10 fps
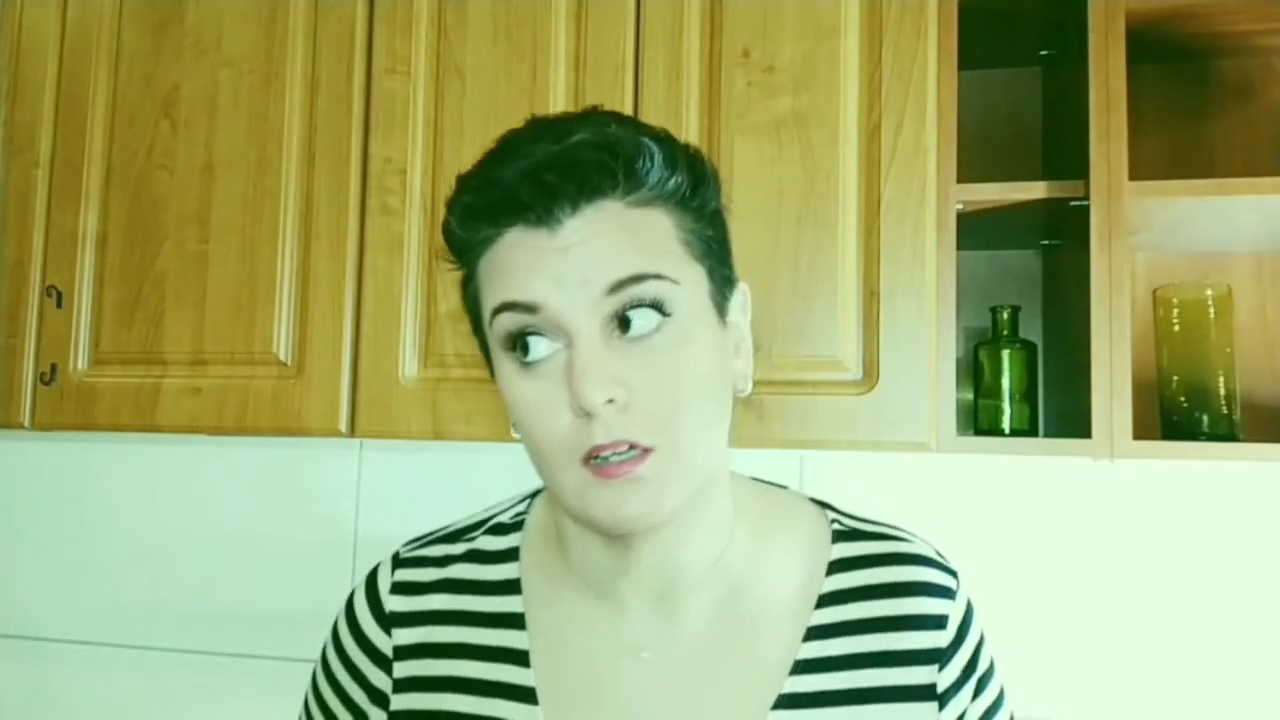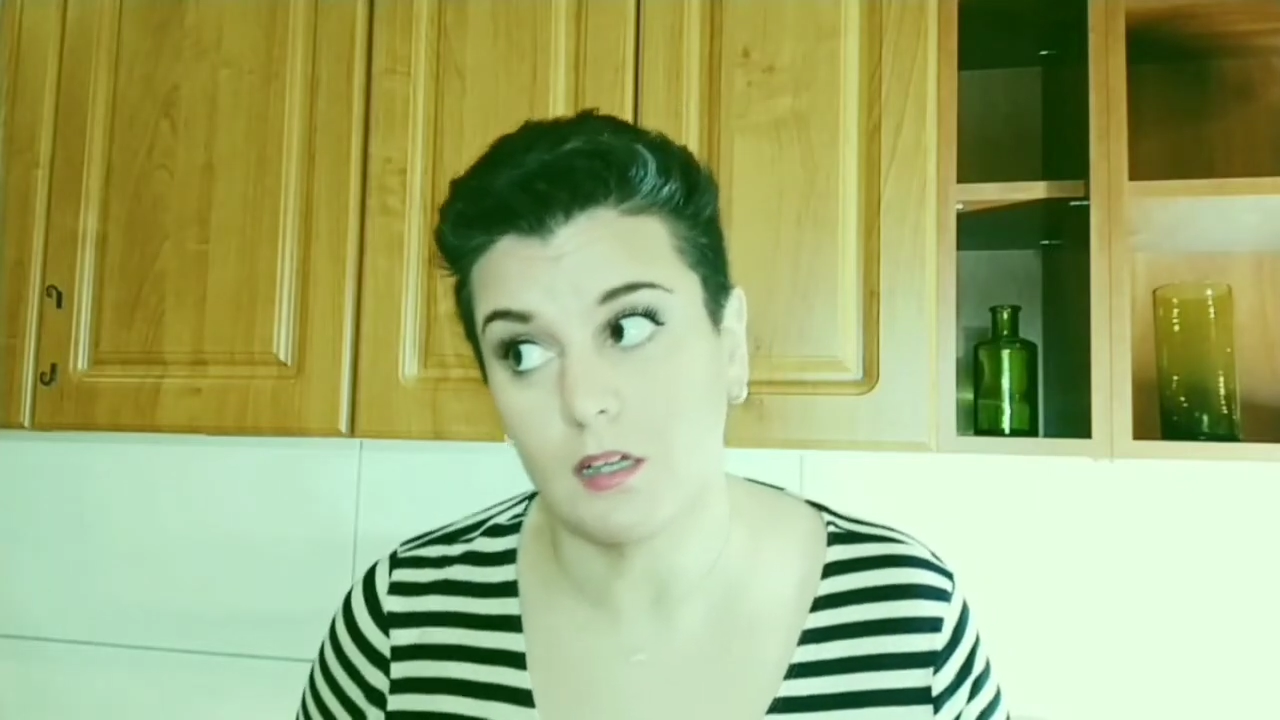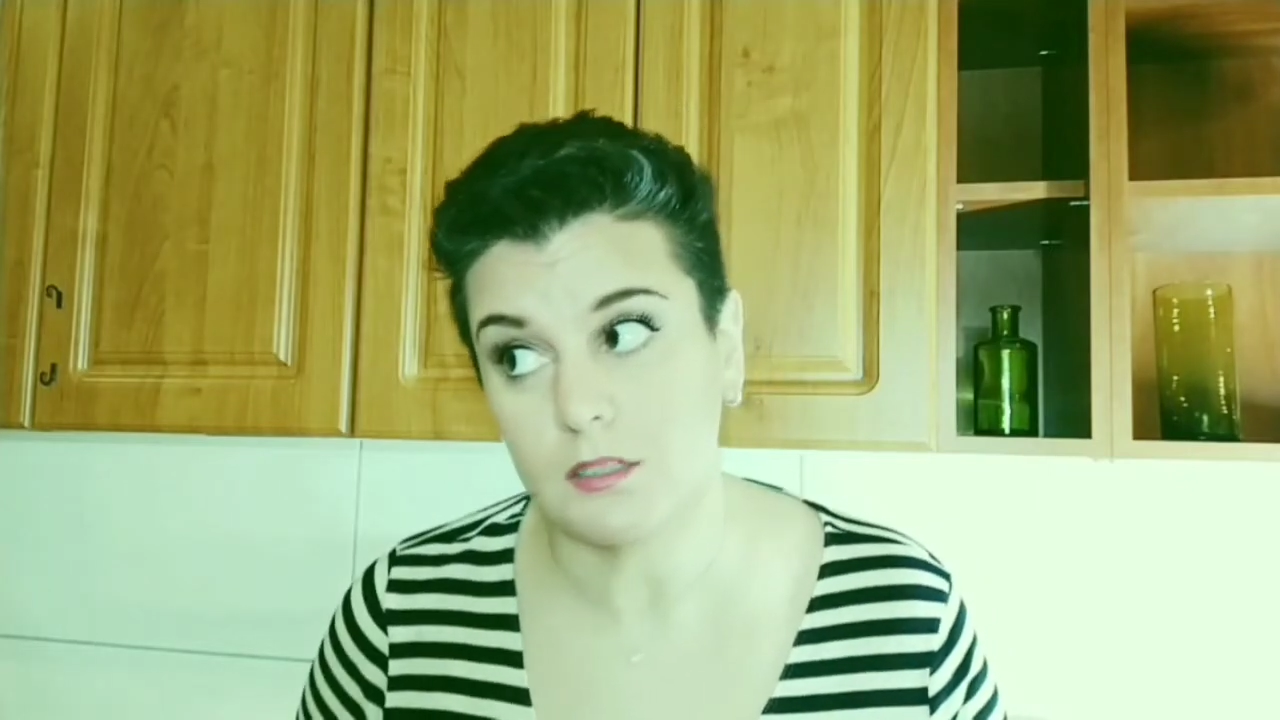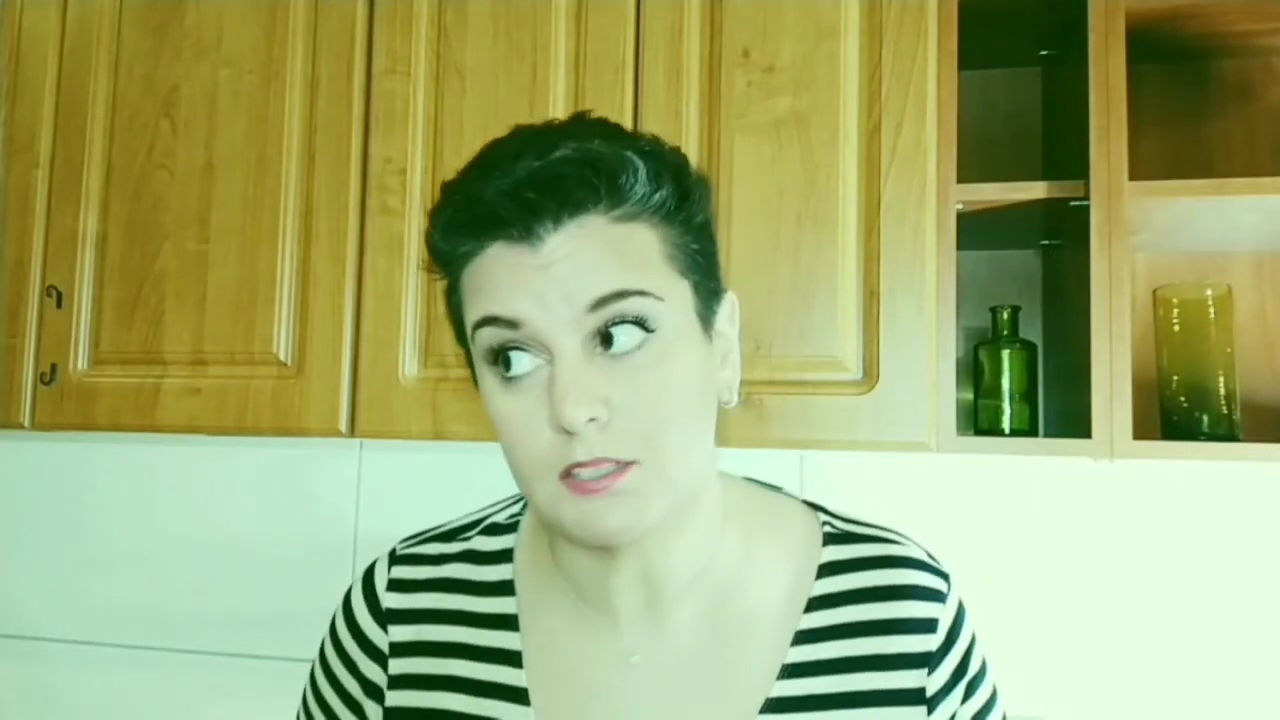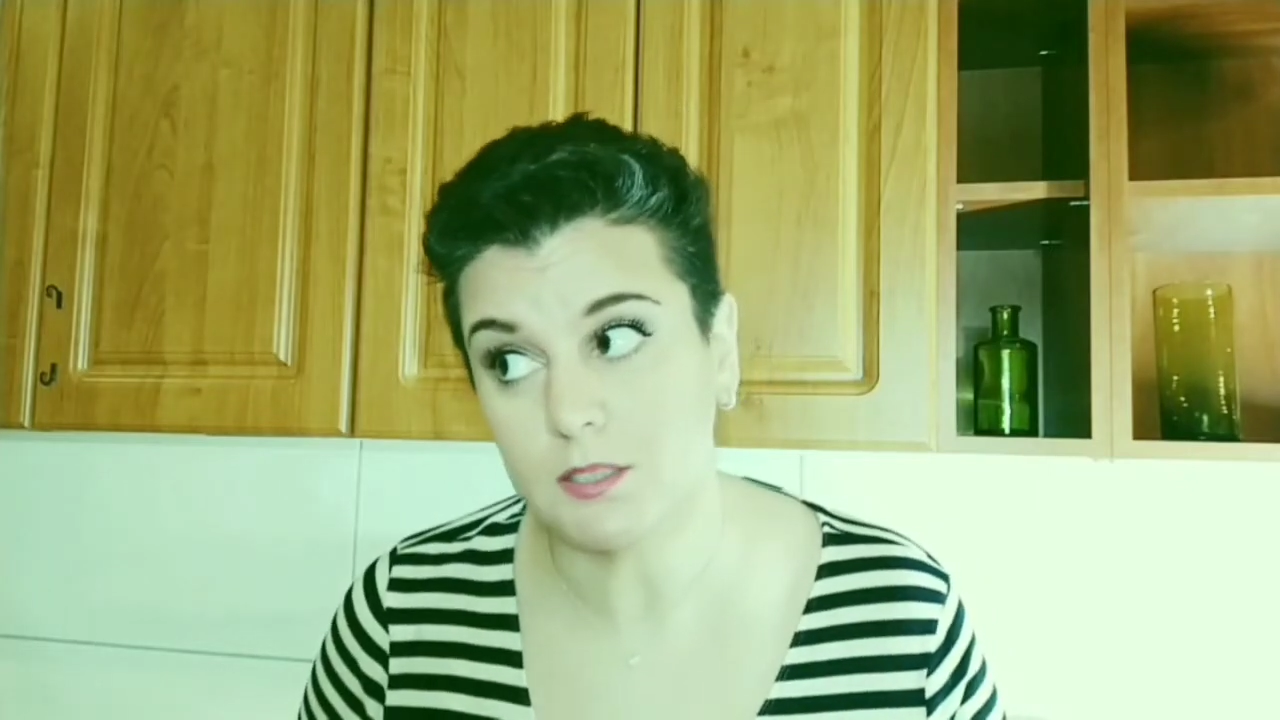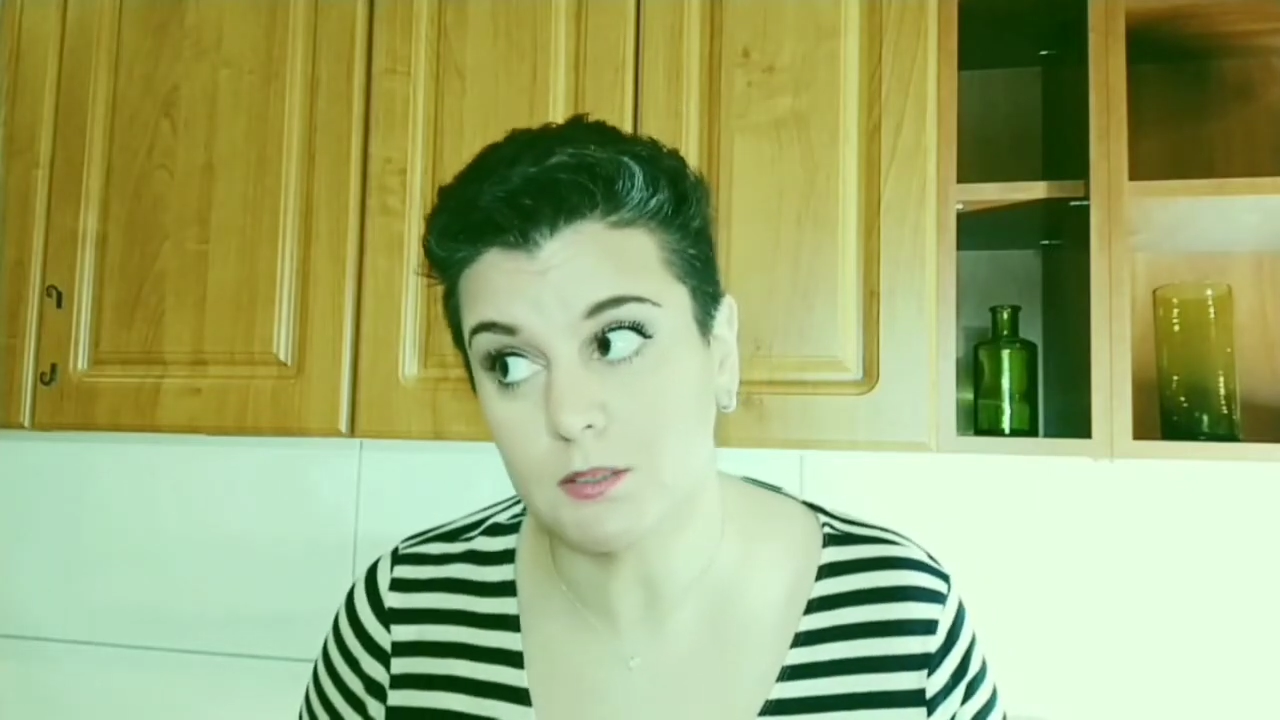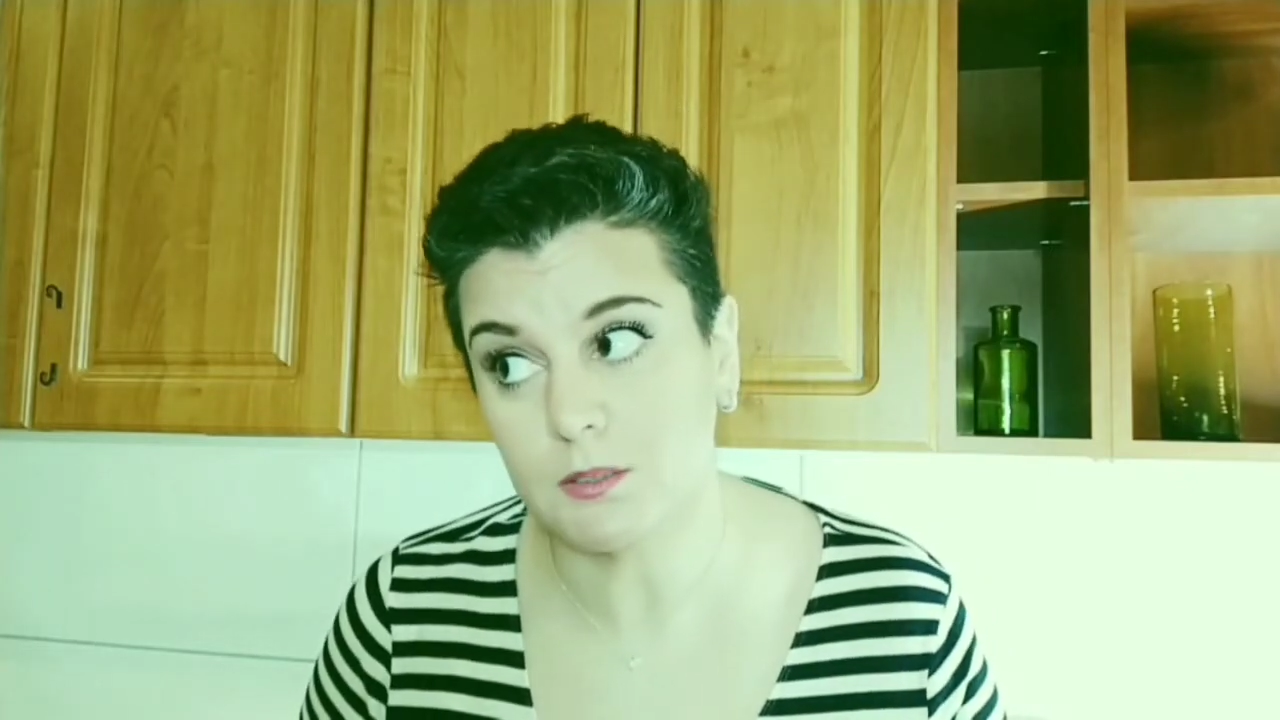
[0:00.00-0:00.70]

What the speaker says: Also,